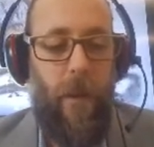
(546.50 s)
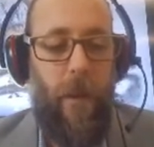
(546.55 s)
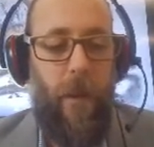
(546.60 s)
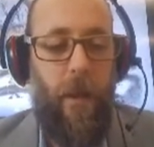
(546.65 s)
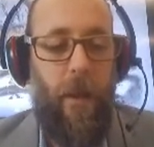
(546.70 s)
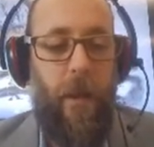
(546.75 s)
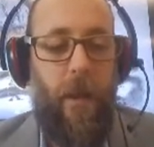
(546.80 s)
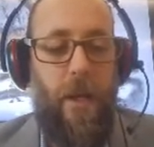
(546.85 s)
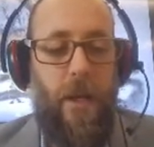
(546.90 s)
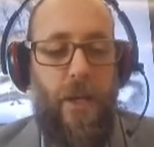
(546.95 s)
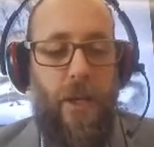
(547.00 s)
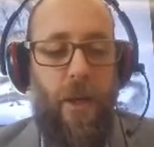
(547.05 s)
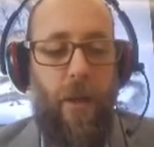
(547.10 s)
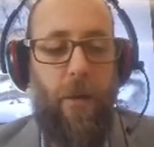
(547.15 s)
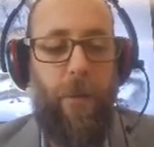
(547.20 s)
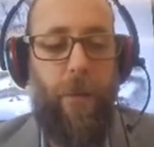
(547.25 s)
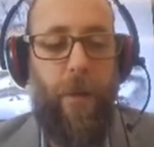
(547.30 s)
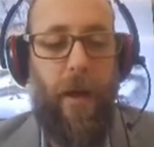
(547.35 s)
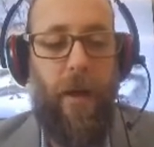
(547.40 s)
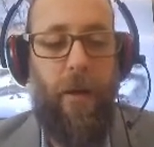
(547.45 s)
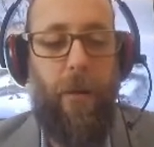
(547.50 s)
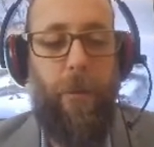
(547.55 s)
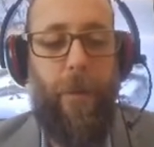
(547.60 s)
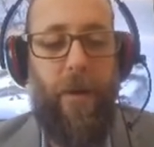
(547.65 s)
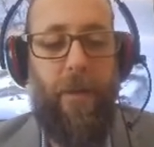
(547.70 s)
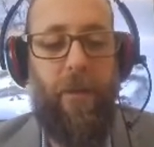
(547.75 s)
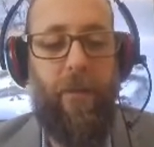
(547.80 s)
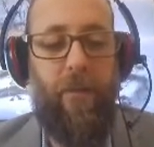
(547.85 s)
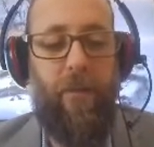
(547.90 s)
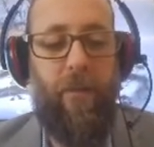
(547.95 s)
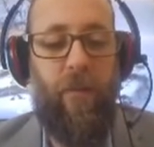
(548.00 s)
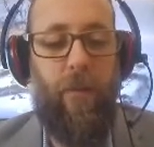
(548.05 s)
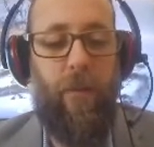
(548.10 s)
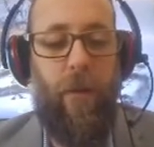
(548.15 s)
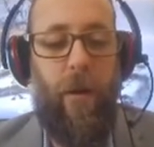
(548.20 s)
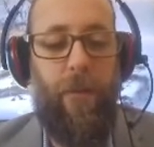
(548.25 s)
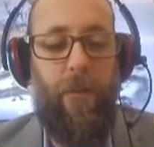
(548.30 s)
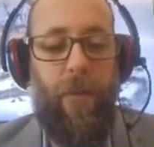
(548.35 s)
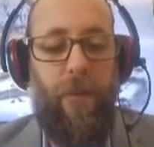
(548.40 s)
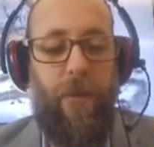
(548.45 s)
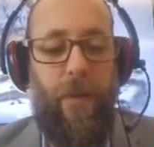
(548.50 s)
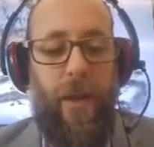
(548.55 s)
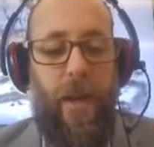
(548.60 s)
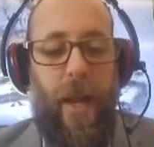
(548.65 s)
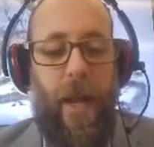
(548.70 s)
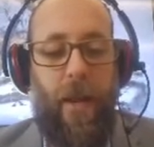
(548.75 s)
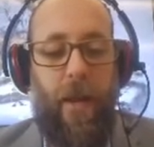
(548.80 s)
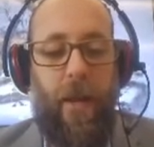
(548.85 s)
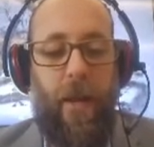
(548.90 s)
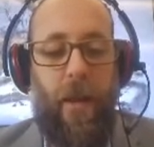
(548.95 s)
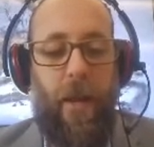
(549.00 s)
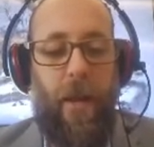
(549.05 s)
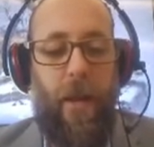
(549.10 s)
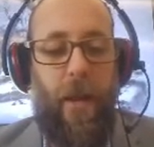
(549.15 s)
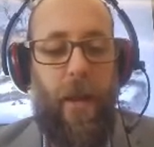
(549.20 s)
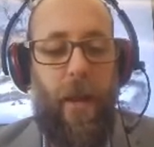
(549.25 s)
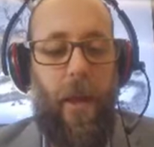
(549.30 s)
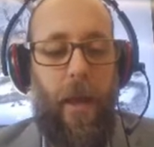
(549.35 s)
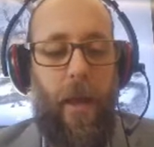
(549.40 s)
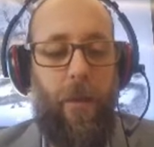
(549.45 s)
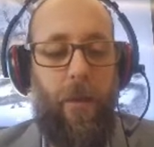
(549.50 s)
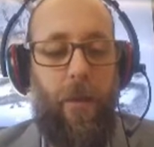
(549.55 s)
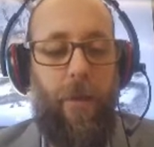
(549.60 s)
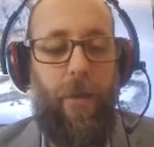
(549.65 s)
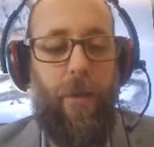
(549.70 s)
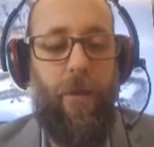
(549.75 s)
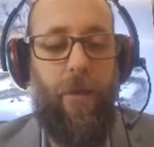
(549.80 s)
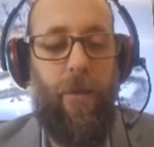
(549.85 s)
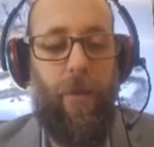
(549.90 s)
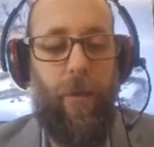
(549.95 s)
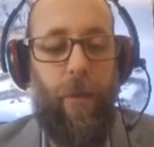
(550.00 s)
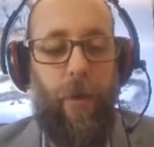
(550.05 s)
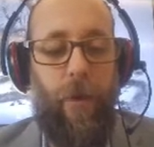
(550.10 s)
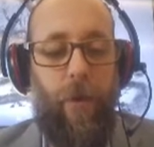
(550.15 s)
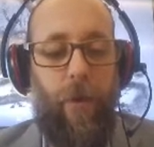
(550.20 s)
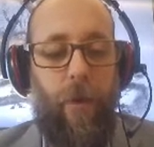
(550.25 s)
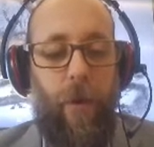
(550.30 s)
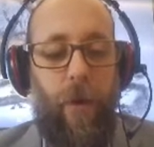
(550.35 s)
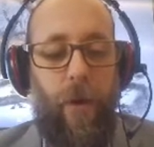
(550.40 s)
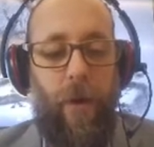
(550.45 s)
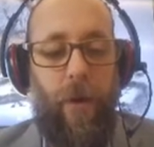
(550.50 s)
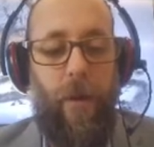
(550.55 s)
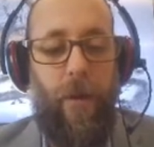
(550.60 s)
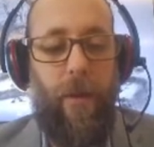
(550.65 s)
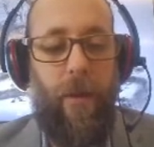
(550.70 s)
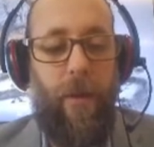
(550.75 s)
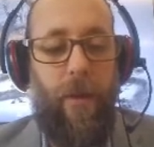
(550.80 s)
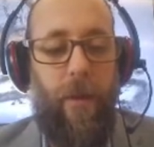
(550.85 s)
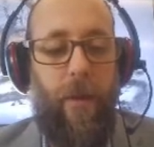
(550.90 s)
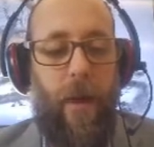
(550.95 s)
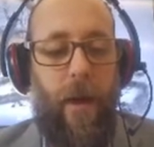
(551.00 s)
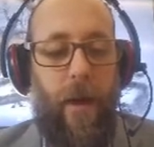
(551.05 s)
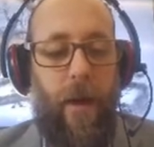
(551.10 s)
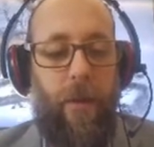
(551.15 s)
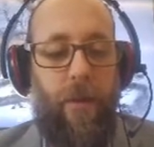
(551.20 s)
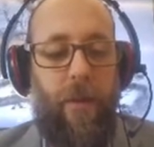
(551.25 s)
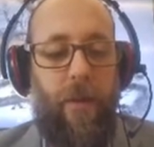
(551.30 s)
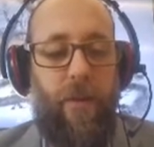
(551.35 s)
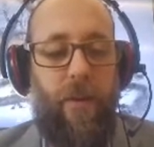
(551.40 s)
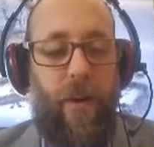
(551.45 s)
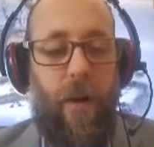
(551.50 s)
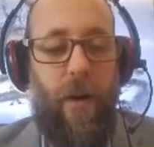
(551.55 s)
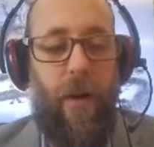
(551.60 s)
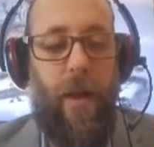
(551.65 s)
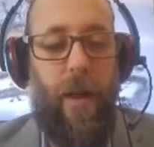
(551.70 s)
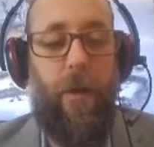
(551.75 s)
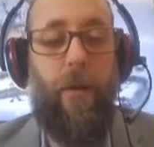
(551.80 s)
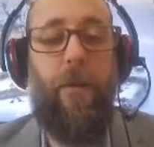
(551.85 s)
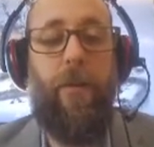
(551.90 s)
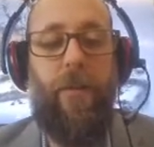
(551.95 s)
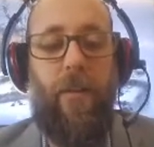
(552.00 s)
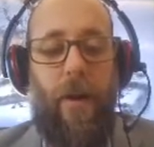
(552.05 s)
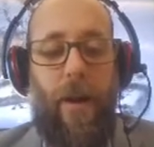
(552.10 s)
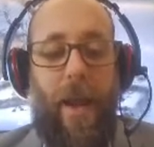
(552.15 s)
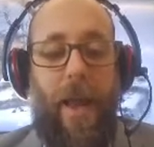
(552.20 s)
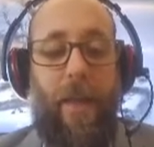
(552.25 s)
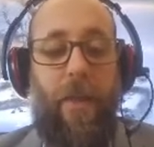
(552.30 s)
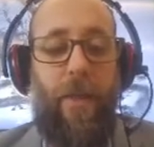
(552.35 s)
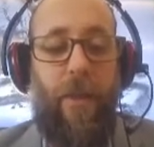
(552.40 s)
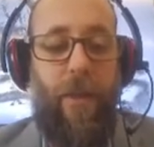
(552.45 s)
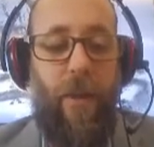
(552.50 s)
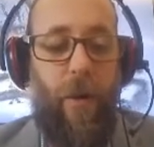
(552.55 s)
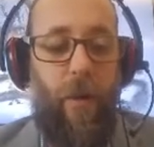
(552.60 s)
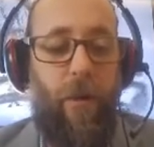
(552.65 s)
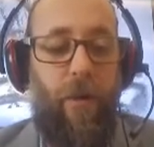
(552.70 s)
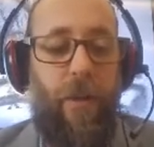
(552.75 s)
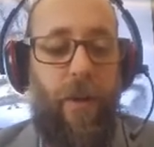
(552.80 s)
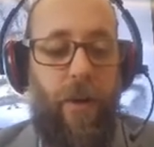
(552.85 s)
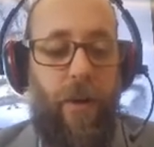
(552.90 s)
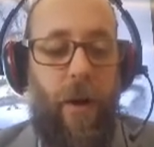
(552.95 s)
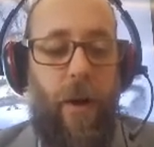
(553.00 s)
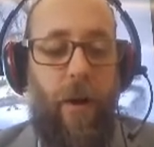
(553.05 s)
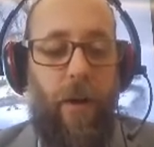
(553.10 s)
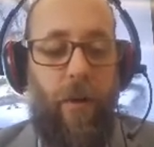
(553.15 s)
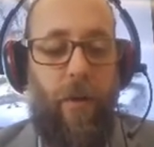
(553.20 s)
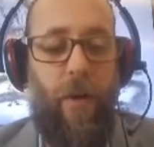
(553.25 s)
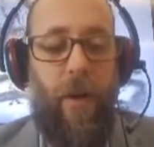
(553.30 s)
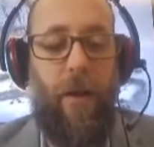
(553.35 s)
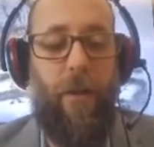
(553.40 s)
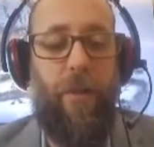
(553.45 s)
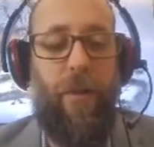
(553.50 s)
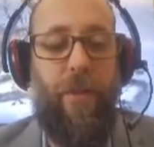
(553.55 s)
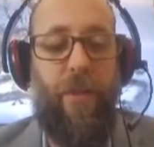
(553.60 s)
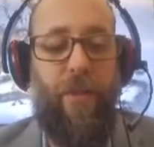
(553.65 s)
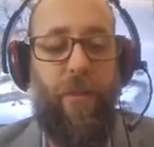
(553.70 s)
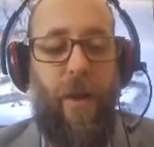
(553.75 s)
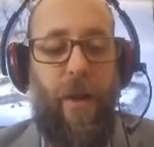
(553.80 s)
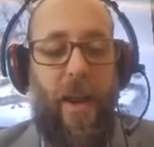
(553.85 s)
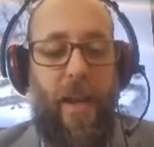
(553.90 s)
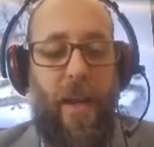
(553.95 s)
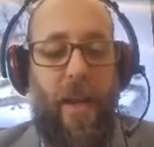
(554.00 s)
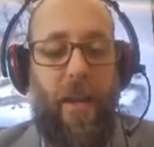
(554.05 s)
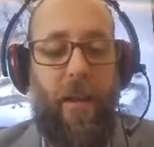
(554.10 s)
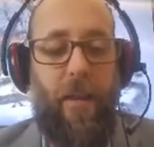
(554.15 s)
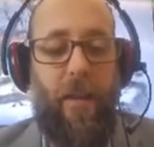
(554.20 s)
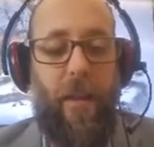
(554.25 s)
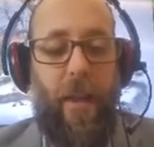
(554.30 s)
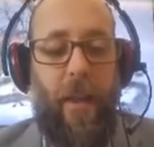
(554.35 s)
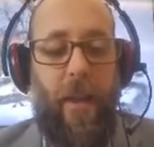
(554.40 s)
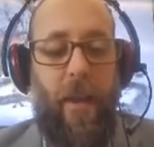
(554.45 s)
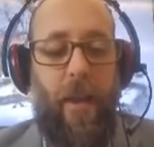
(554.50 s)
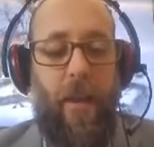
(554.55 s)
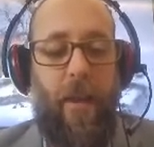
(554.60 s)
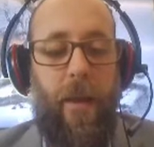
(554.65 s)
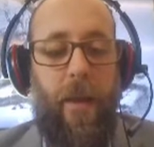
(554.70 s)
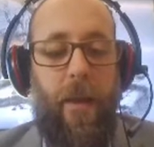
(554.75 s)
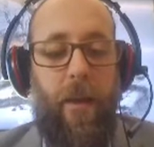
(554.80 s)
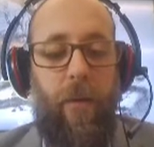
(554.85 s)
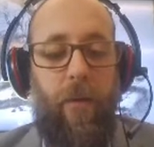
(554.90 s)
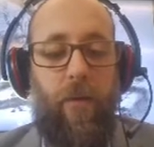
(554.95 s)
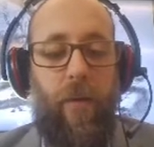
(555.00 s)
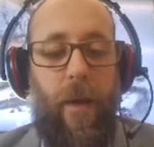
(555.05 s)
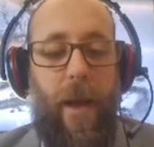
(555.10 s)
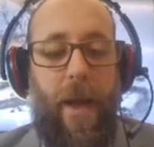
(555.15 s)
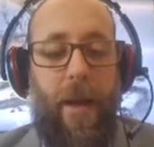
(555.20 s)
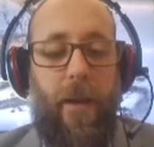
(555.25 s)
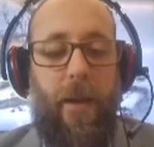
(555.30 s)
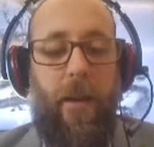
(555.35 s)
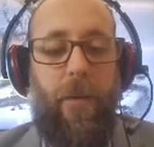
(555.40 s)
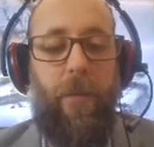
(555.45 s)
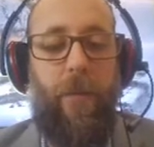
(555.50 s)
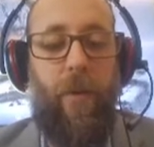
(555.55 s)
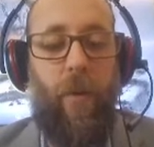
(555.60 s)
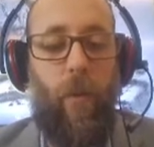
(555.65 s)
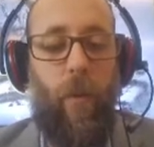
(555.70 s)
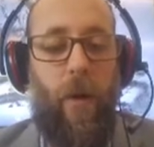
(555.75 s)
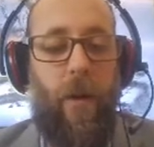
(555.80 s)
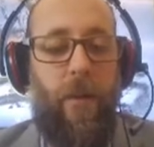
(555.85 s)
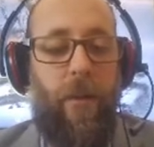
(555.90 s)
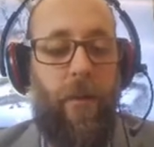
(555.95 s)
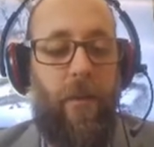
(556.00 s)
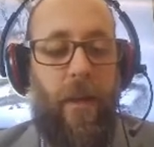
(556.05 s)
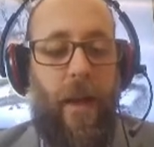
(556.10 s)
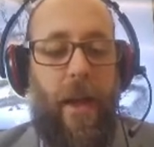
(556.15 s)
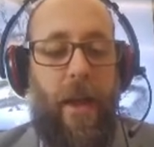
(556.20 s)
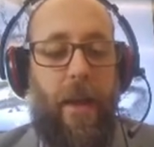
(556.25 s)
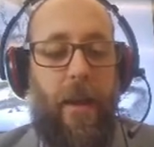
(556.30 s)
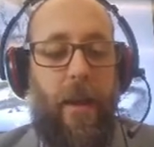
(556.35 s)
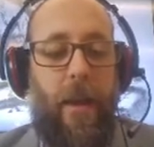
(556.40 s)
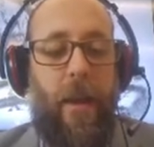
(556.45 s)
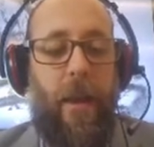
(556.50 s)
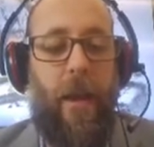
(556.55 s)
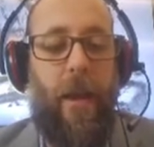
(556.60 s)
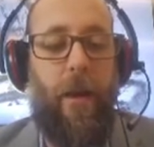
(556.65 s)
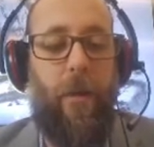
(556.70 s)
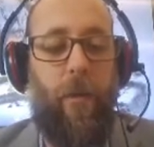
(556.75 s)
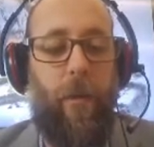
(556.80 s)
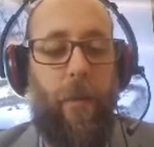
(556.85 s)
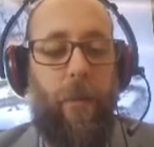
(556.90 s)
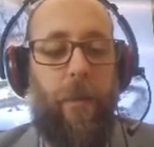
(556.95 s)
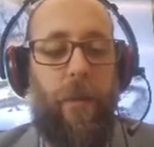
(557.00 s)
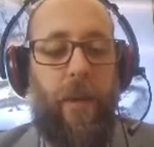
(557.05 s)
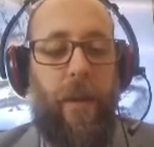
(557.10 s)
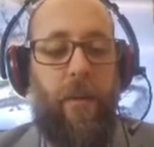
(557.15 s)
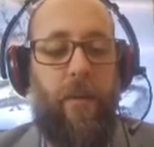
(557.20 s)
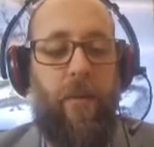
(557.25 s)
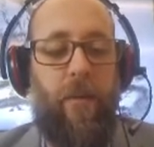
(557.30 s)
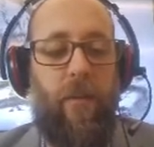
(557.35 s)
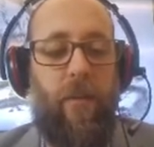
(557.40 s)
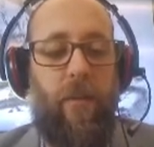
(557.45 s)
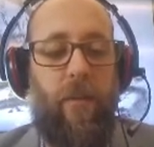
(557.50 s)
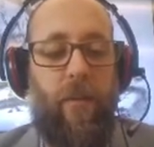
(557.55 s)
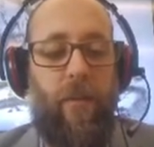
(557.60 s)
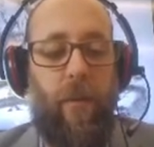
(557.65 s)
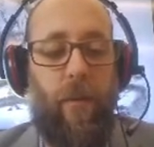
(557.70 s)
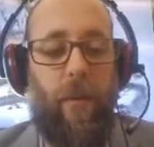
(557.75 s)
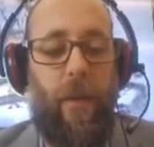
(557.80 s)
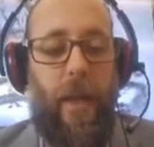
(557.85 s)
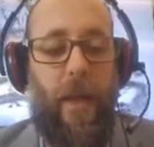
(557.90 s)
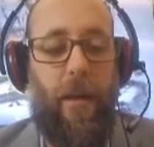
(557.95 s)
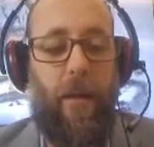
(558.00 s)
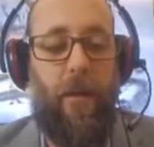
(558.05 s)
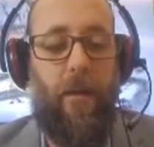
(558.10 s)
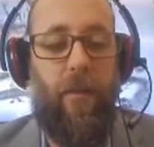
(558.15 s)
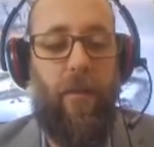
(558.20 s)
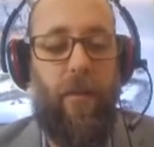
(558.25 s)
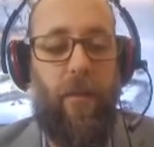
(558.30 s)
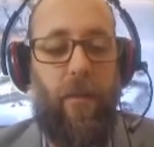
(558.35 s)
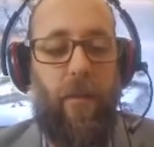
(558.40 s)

He took Buck by the scruff of the neck and threw uh, the dog. Oh, sorry, and though the dog growled threateningly, dragged him to one side, and replaced Sol-leks.